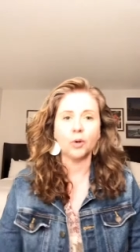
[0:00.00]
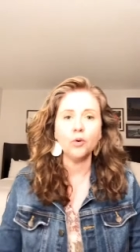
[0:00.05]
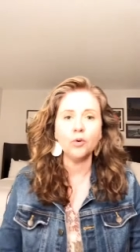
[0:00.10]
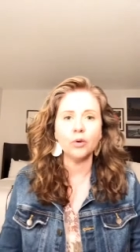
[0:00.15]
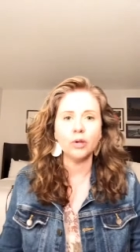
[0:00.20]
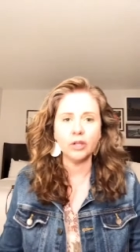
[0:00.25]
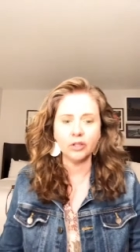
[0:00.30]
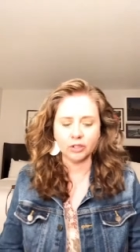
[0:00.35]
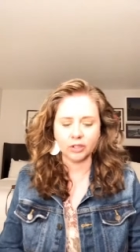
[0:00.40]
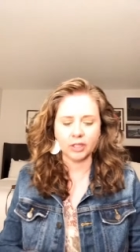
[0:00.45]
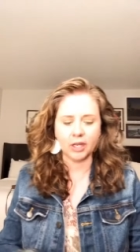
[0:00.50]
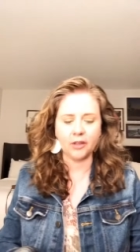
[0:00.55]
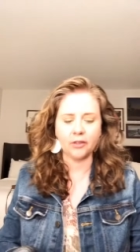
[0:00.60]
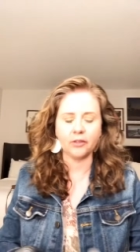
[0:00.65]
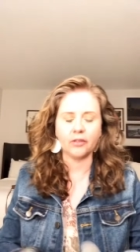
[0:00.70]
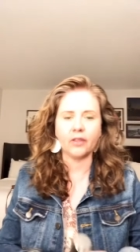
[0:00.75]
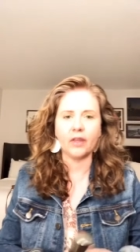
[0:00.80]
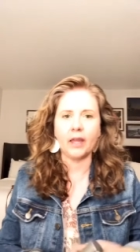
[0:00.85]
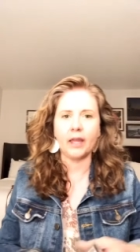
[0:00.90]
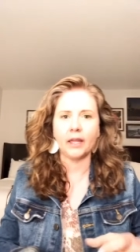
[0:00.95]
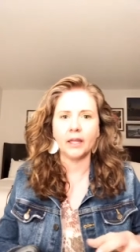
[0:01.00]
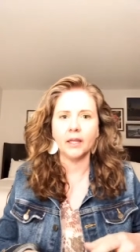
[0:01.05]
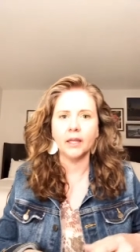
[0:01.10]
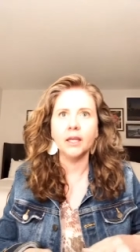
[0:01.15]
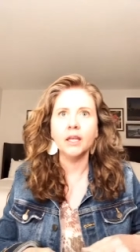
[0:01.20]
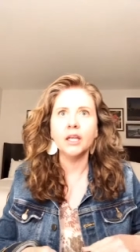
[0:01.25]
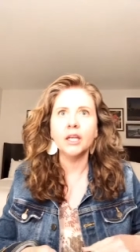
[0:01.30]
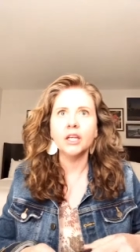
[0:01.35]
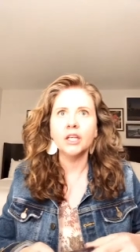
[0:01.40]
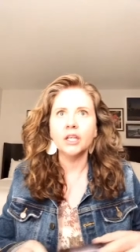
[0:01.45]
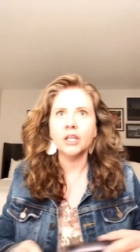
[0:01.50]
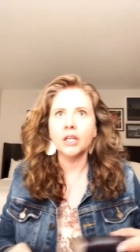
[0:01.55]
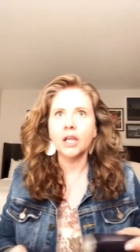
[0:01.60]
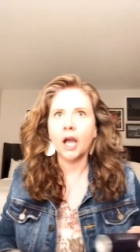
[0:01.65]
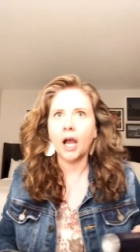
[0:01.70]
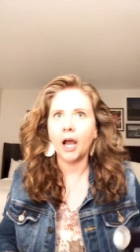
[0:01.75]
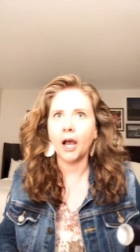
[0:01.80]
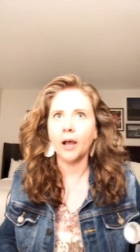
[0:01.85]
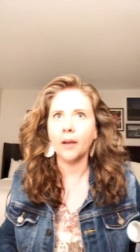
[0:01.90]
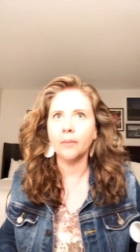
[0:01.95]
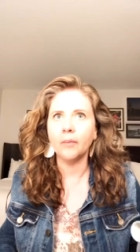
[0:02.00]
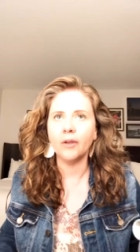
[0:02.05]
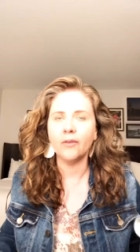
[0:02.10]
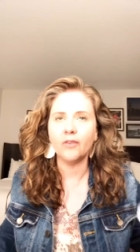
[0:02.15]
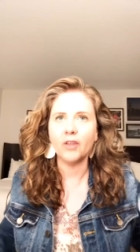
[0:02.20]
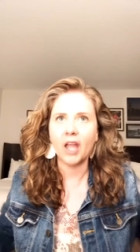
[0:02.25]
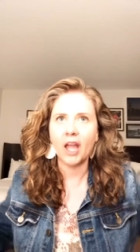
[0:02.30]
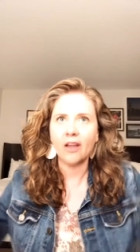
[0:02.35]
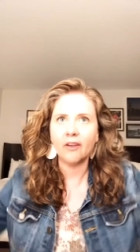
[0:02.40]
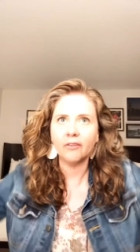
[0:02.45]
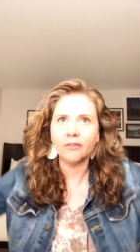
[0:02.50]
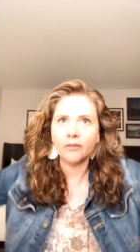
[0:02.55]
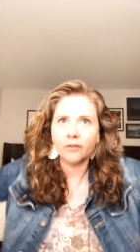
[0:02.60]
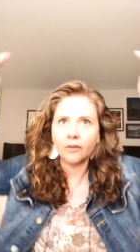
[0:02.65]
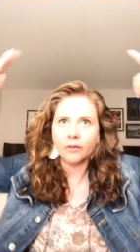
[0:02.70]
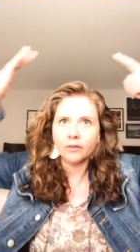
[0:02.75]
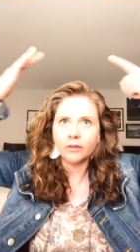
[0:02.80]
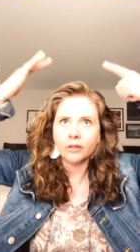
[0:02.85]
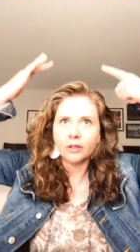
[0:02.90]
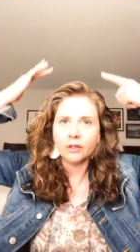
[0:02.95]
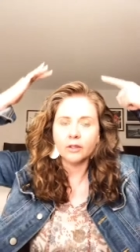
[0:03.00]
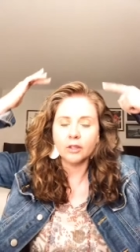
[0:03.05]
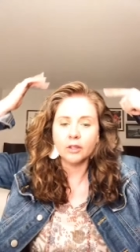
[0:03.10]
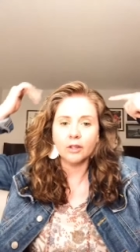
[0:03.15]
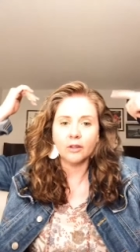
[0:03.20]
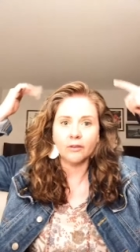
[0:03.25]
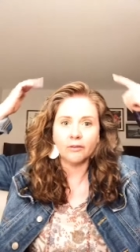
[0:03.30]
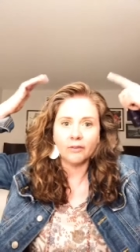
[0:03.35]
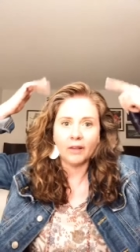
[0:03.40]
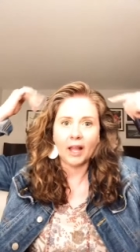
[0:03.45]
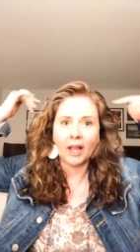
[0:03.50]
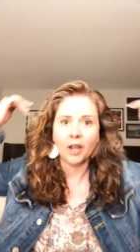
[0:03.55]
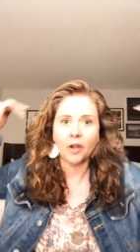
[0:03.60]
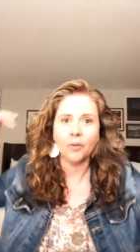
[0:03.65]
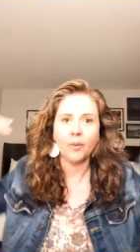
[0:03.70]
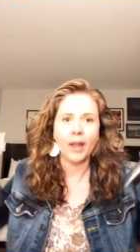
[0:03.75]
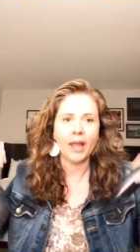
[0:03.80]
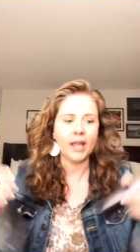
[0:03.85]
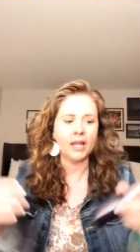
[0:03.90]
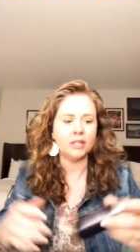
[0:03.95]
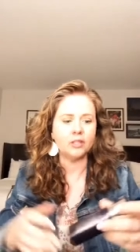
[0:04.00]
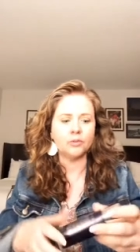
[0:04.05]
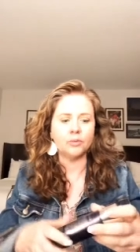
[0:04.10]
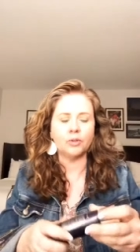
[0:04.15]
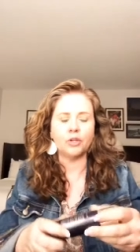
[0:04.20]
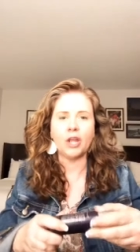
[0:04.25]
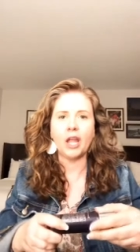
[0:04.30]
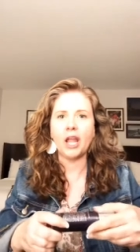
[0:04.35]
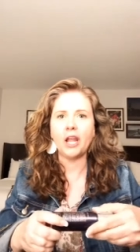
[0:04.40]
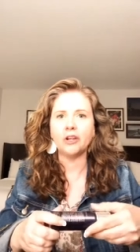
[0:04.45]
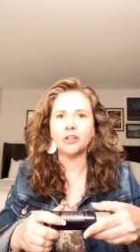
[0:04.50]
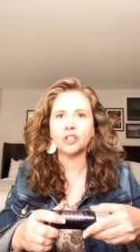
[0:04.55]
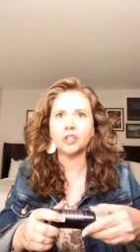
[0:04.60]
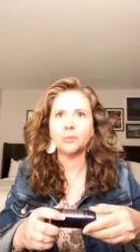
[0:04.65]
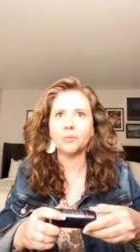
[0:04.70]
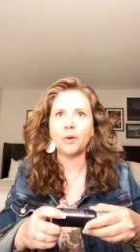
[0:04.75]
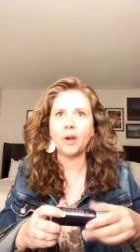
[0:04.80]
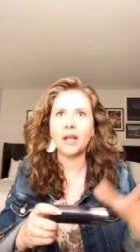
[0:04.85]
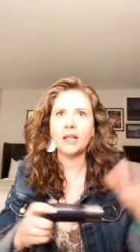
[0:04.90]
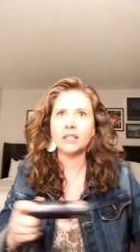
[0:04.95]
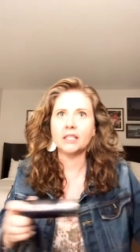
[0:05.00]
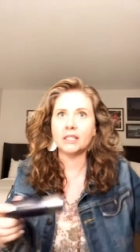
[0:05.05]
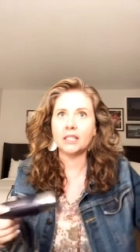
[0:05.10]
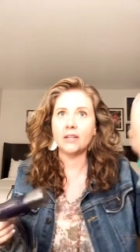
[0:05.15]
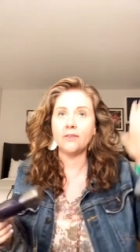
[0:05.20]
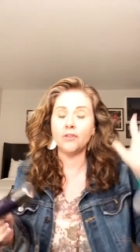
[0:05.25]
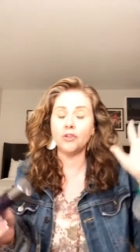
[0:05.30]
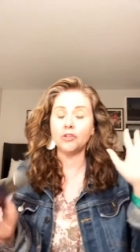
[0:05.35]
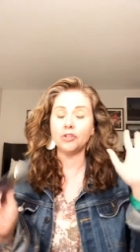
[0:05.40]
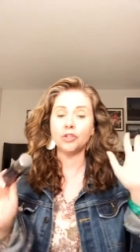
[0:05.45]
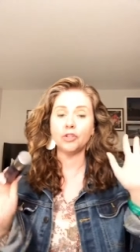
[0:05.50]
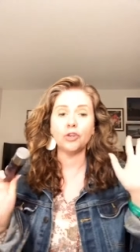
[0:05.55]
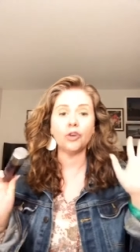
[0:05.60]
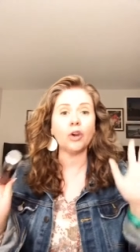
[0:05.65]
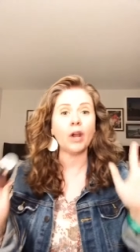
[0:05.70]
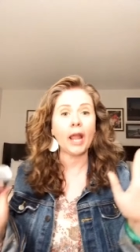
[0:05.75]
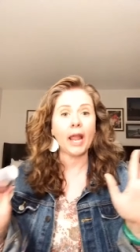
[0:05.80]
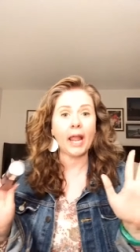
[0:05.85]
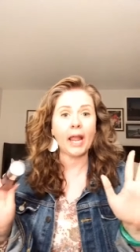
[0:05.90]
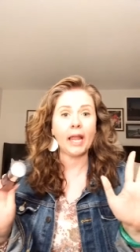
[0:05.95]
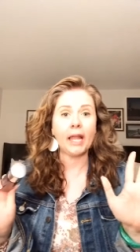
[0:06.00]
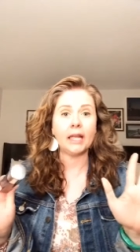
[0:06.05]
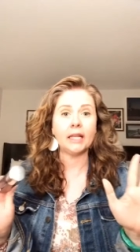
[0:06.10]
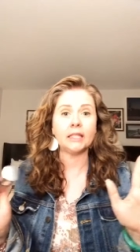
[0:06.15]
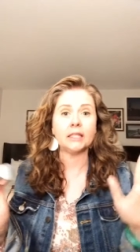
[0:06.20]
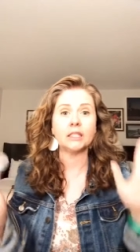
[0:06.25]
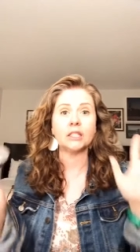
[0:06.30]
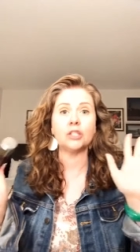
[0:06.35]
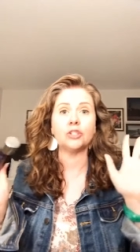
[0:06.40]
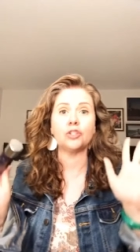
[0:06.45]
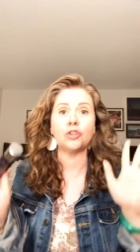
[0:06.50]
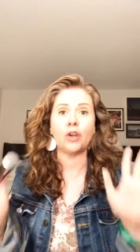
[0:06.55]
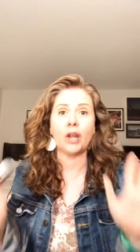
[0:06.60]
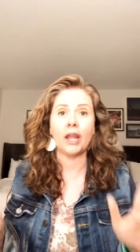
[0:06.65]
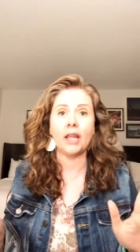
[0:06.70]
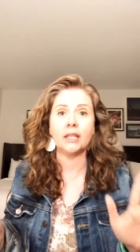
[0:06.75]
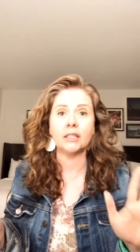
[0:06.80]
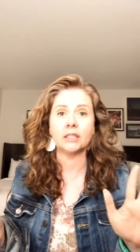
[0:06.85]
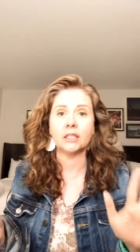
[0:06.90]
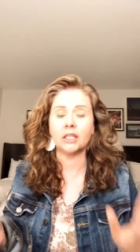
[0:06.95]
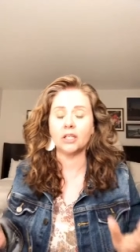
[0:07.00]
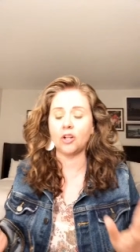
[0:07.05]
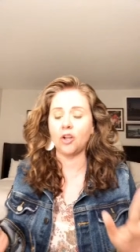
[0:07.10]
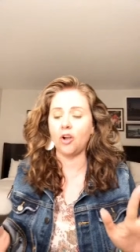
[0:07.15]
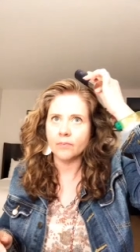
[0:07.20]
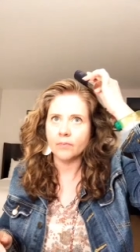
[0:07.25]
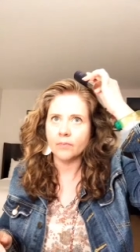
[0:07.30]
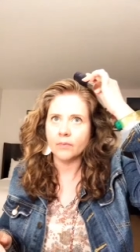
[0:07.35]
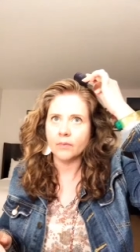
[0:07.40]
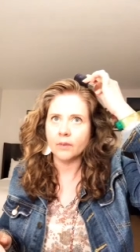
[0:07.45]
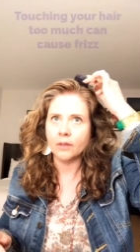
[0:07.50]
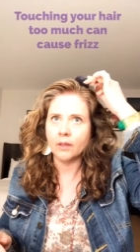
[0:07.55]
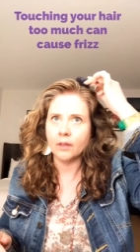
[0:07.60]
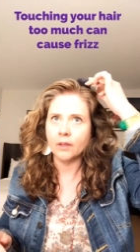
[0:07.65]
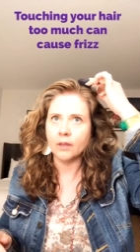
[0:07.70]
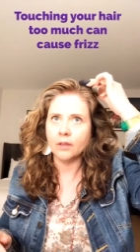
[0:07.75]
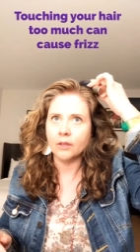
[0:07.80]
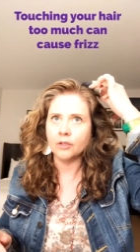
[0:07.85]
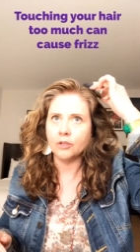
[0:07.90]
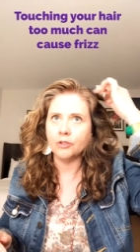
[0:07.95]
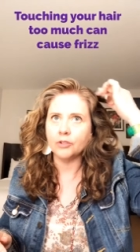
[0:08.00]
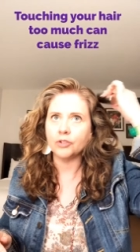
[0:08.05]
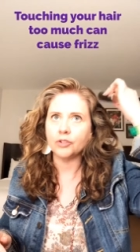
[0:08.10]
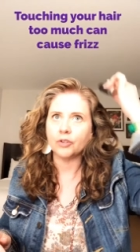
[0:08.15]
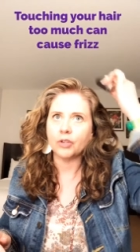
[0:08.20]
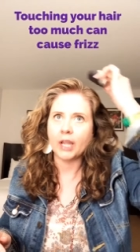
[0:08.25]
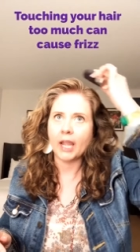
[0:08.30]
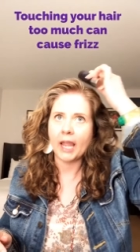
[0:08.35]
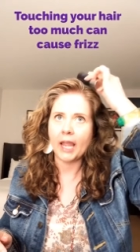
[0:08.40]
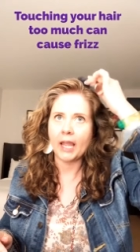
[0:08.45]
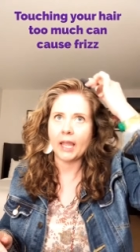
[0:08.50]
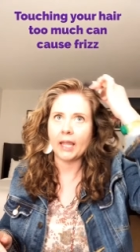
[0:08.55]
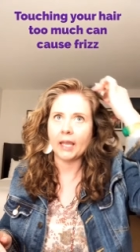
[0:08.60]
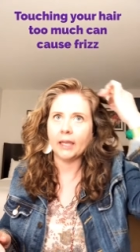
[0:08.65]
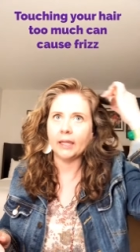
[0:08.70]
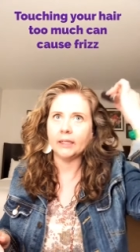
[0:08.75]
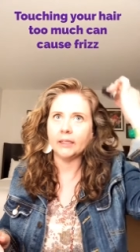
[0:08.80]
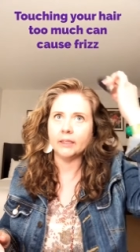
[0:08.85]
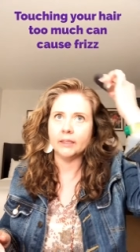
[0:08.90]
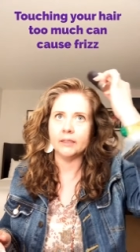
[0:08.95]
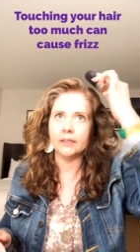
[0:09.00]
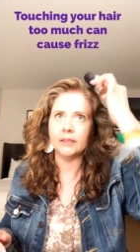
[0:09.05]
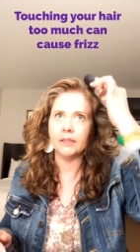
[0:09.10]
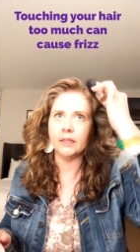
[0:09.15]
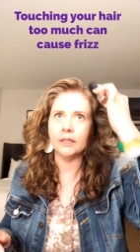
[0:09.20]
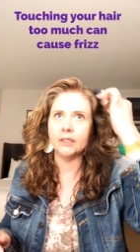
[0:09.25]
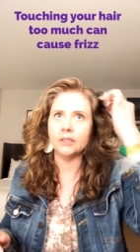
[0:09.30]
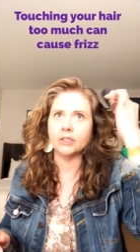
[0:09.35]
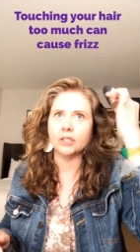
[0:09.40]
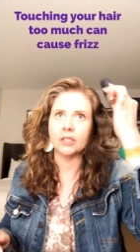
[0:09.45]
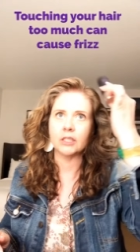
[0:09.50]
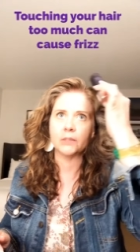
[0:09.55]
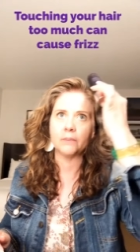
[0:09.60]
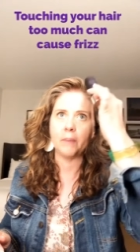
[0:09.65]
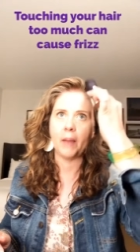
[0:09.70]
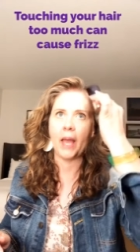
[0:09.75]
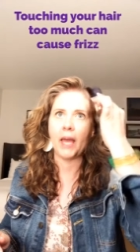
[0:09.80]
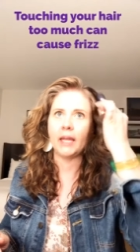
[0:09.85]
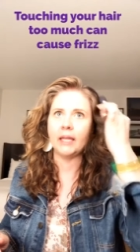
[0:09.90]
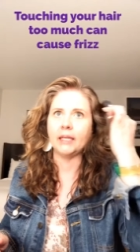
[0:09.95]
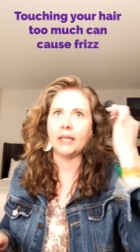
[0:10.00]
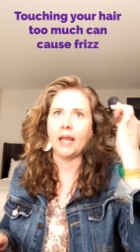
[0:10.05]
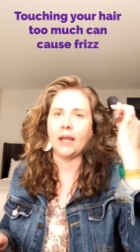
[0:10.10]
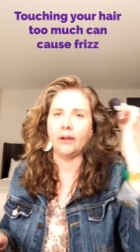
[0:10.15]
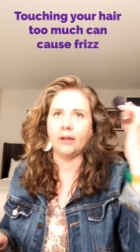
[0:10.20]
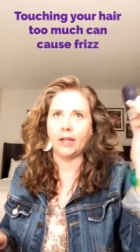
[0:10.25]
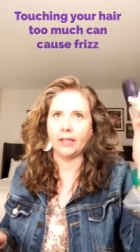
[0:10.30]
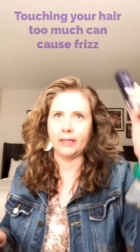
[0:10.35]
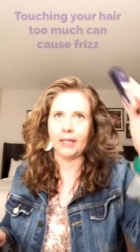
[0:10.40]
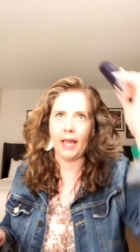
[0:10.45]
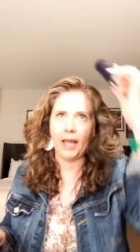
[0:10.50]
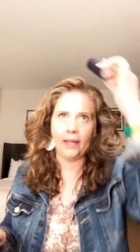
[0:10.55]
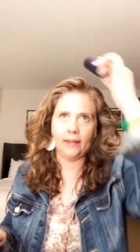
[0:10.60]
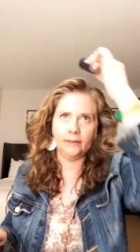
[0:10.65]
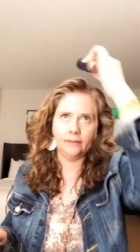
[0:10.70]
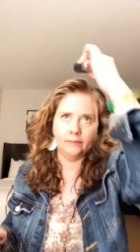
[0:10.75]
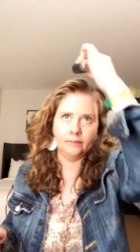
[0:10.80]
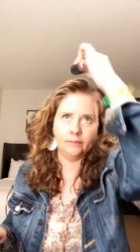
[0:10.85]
Oh, here's another thing. Um, if you have the flyaways, when you hairspray, instead of using your hands, because your hands can cause, use your can and just pat it down like that.